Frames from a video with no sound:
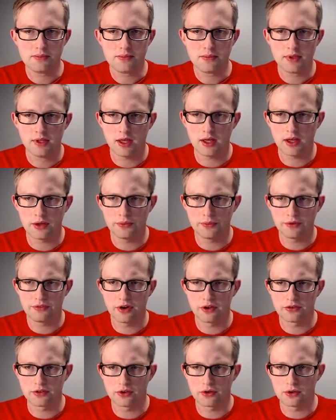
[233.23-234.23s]
and we've
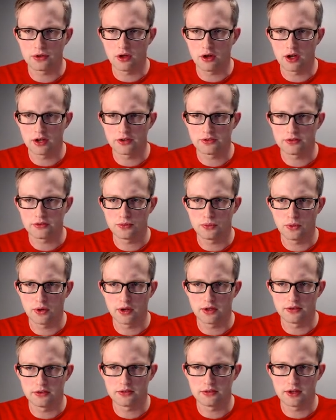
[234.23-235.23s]
also lost 1
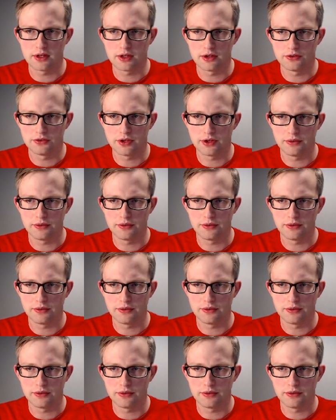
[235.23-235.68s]
CO2.